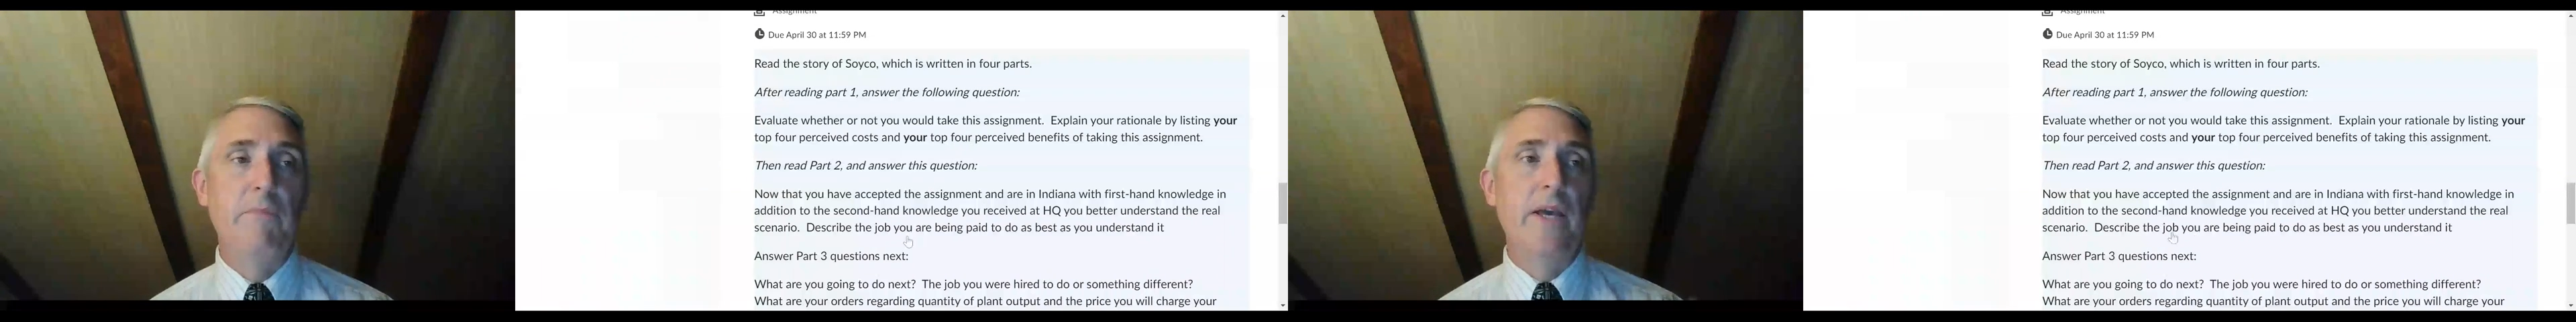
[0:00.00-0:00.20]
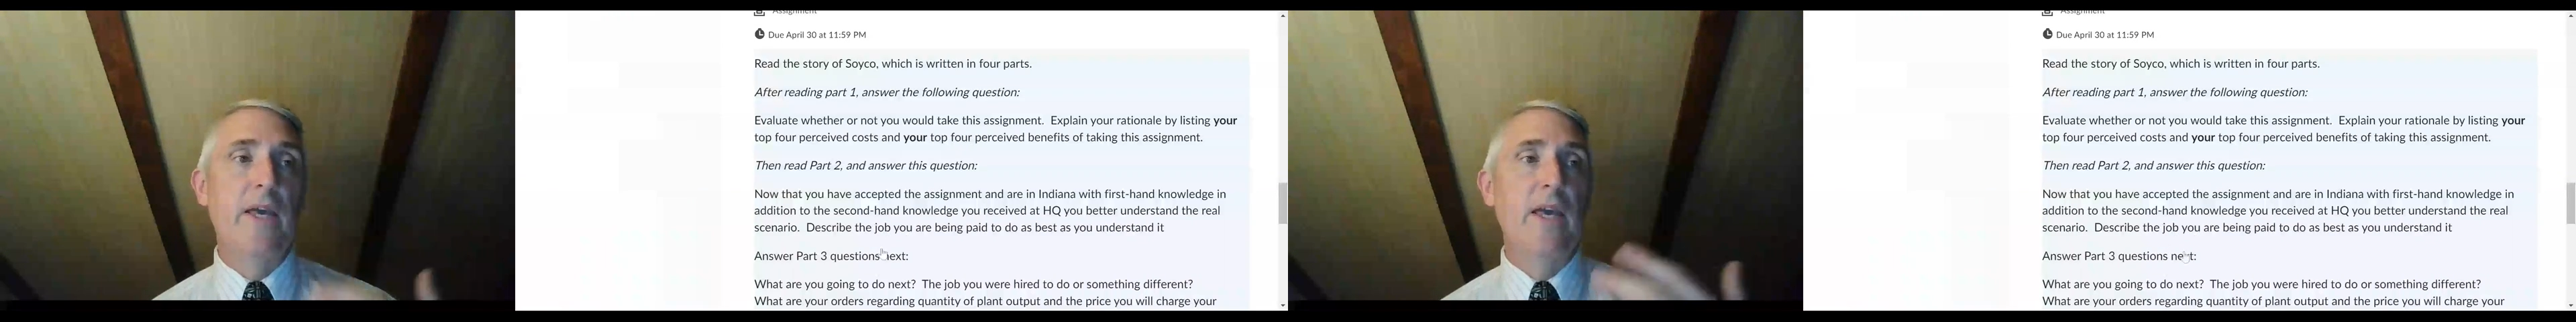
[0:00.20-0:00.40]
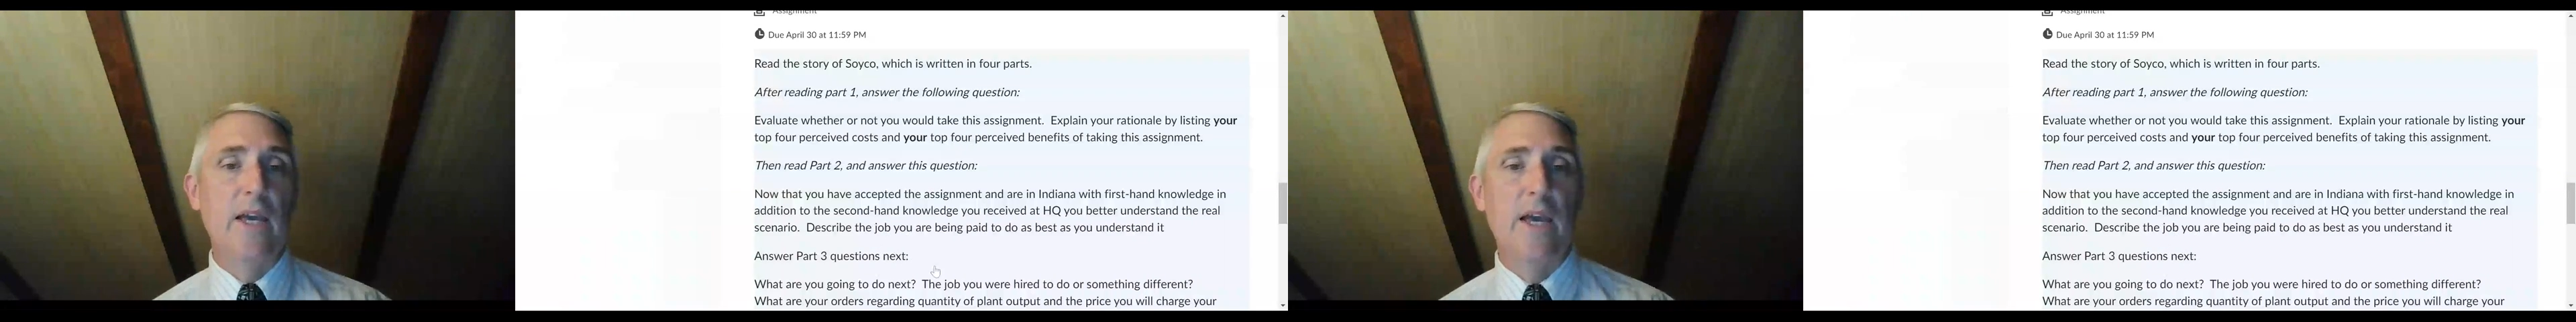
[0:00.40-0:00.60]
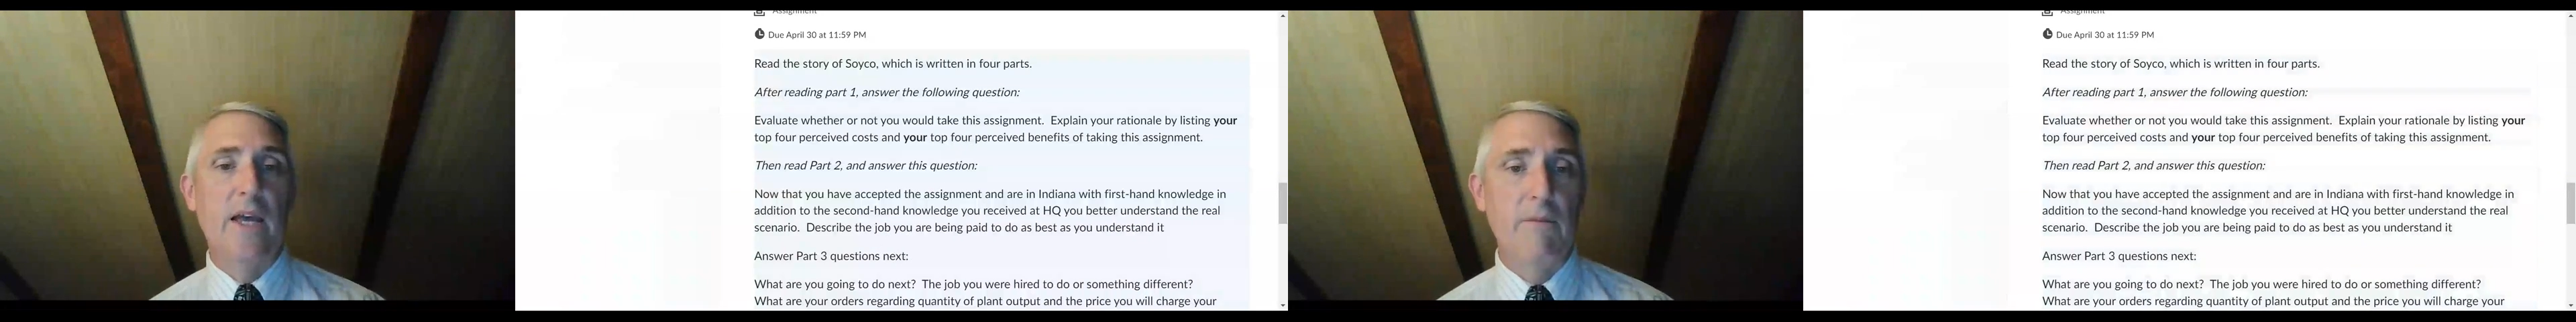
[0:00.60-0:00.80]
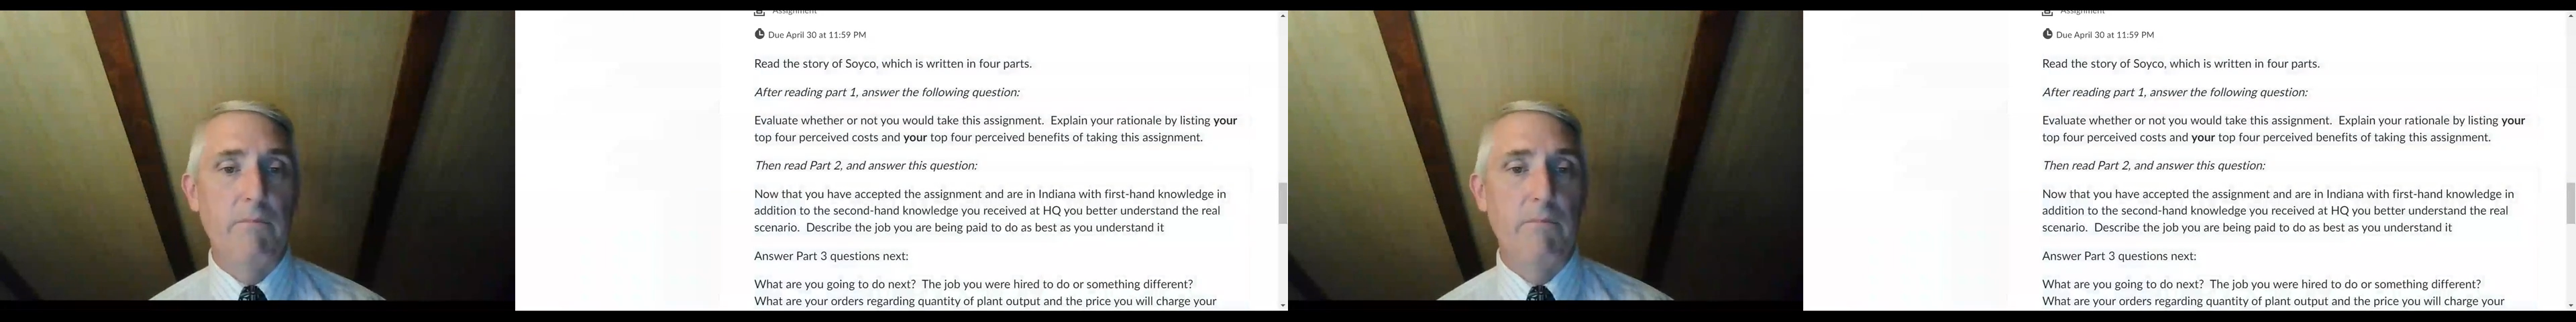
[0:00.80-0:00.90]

making and